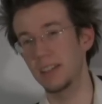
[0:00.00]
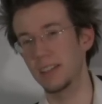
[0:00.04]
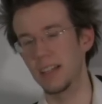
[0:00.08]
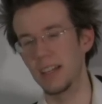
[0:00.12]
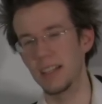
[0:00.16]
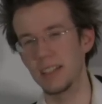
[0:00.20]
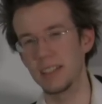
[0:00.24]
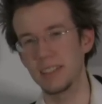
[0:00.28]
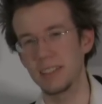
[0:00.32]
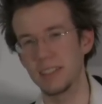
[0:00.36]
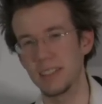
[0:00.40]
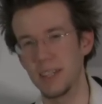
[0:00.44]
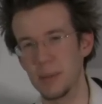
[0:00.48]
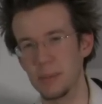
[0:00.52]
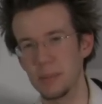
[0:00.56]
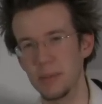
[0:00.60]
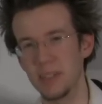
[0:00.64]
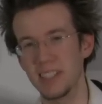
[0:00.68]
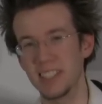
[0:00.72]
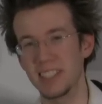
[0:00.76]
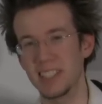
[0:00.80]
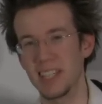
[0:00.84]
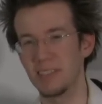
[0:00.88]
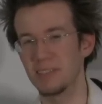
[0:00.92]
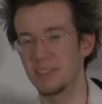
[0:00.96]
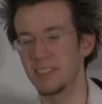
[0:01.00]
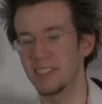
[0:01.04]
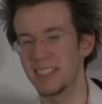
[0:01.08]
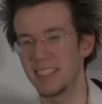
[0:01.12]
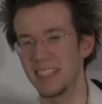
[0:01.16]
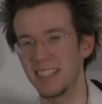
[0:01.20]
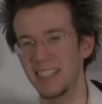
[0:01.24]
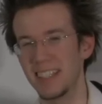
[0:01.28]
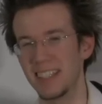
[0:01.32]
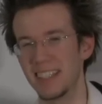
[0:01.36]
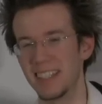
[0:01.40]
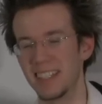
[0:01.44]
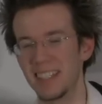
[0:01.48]
lesson number
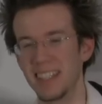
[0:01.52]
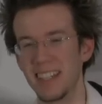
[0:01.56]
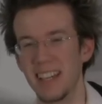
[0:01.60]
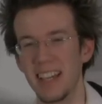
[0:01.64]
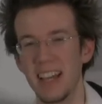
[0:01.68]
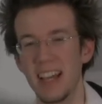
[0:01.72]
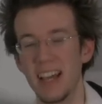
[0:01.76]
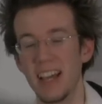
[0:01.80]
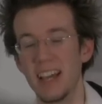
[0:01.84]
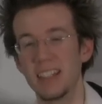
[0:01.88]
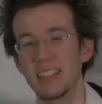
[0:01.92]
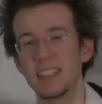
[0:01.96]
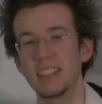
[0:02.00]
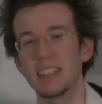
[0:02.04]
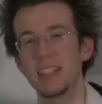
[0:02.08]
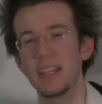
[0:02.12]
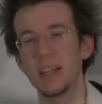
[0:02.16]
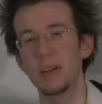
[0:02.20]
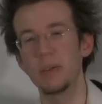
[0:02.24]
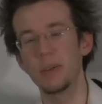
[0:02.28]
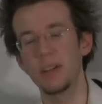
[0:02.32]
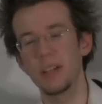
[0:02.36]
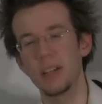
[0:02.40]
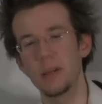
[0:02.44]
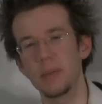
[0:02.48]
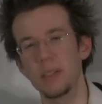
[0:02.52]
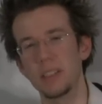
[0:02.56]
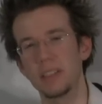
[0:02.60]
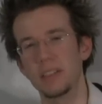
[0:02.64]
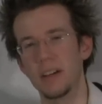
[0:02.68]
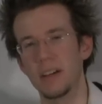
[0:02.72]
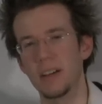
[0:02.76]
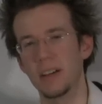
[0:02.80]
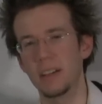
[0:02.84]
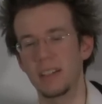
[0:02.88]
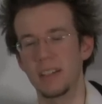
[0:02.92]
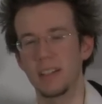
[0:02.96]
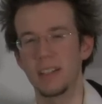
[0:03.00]
17. Today we're going to be
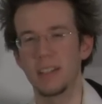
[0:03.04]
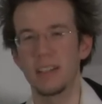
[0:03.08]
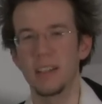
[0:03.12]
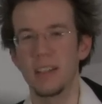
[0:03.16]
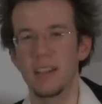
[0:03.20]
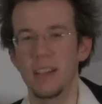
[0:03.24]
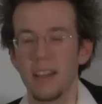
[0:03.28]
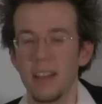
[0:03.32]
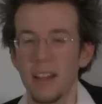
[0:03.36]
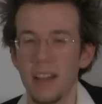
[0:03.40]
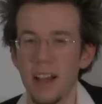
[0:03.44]
talking